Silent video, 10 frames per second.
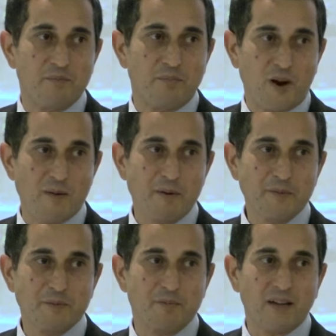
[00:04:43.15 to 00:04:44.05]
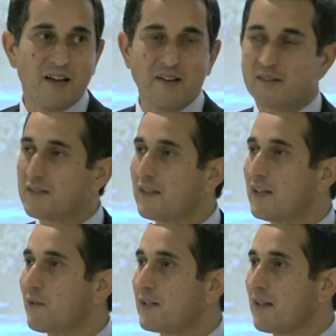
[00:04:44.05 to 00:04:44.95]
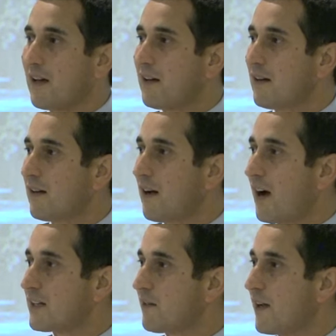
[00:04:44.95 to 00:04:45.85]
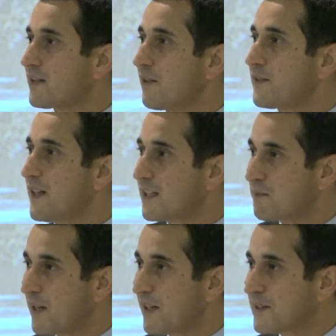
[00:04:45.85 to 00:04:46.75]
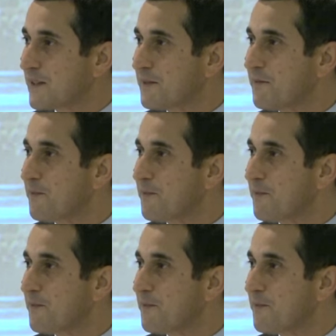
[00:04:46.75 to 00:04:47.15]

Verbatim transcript: problems because it was a heart arrest of six minutes.